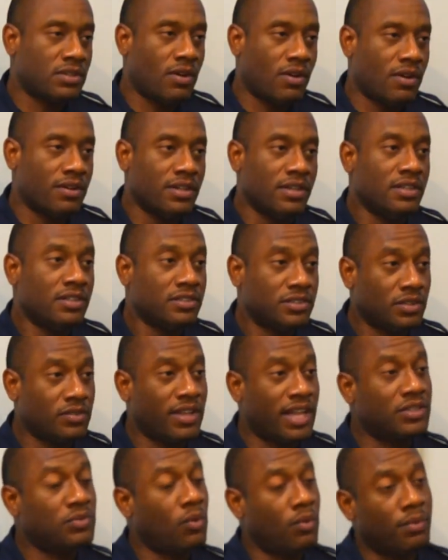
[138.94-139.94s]
on. So
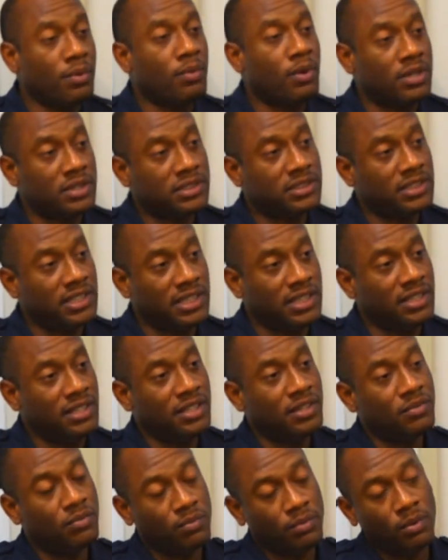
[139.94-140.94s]
that's what we want to see.
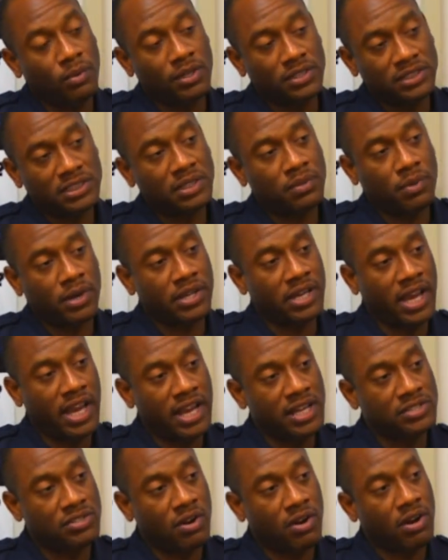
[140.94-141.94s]
We want to see where your
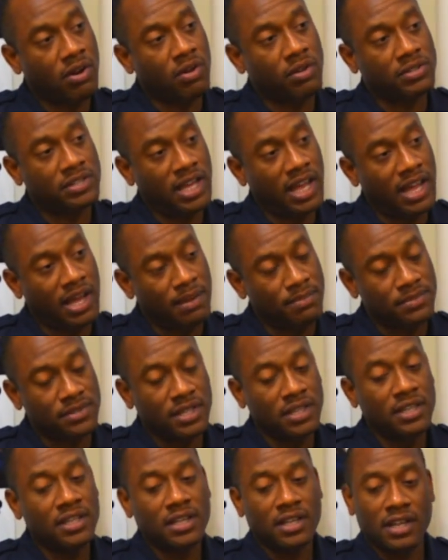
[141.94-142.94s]
hands are at all times.
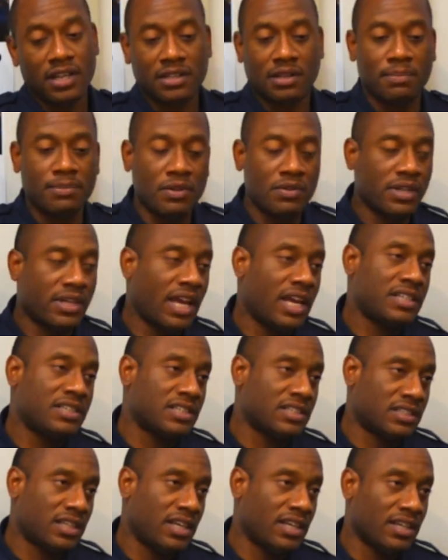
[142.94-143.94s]
And communication
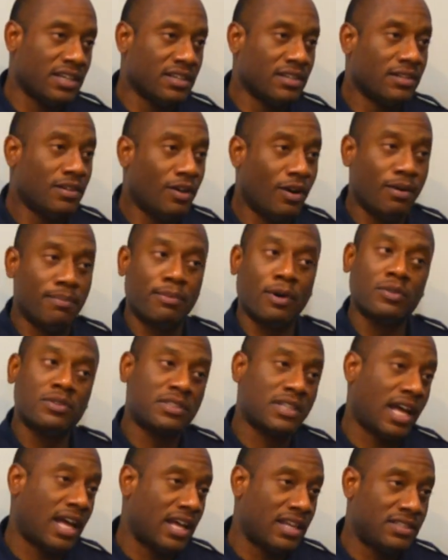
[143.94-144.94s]
is key on both
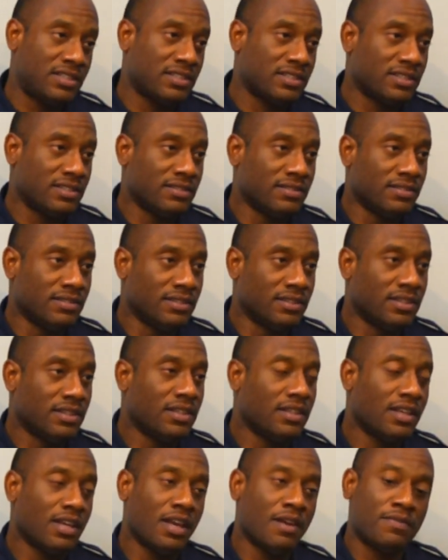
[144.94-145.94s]
sides.
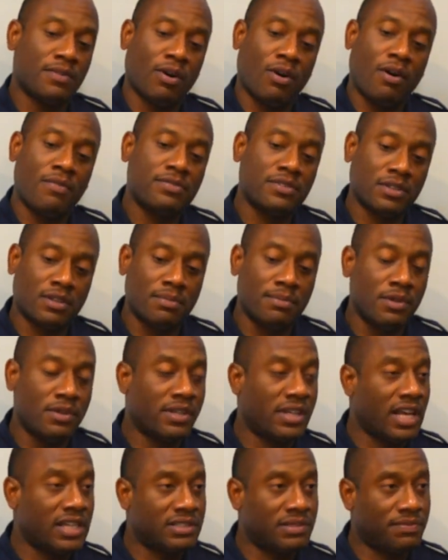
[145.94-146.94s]
If the officer
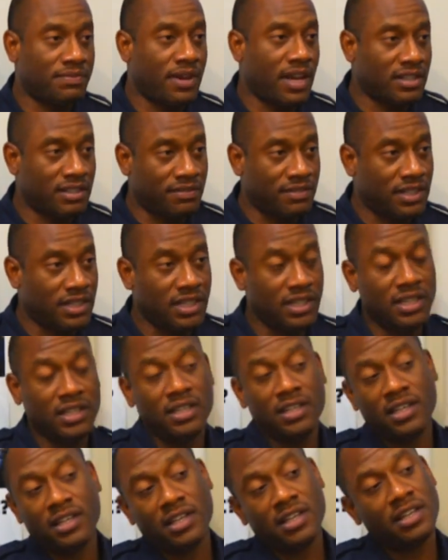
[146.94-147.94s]
communicates effectively,
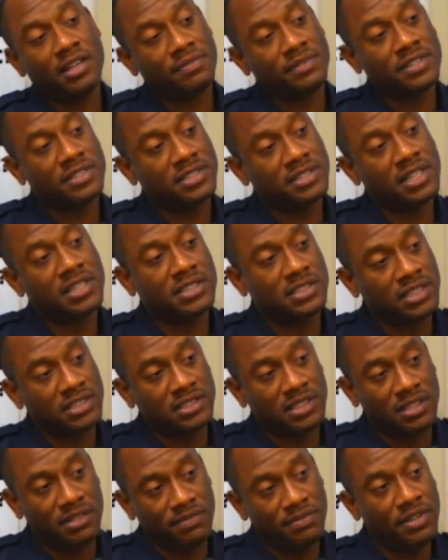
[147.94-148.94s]
and if the citizens
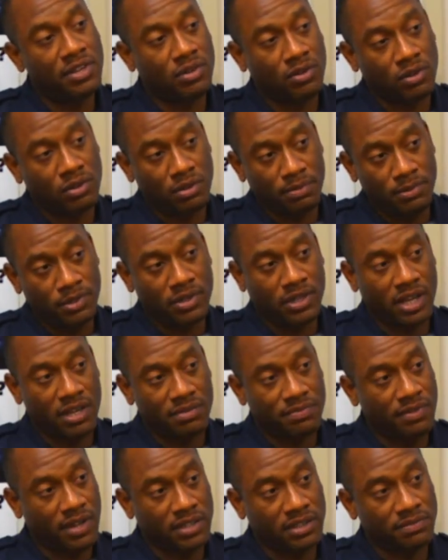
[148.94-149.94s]
in the vehicle communicate
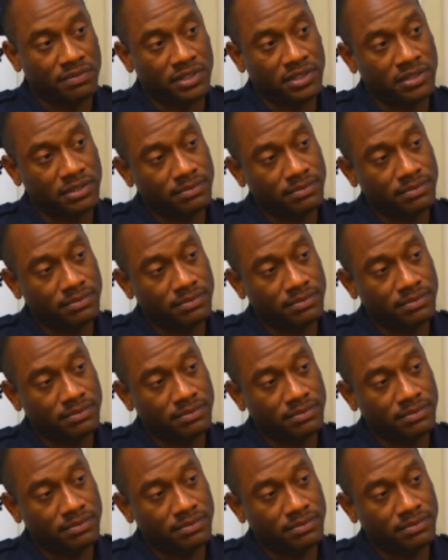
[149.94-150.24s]
effectively.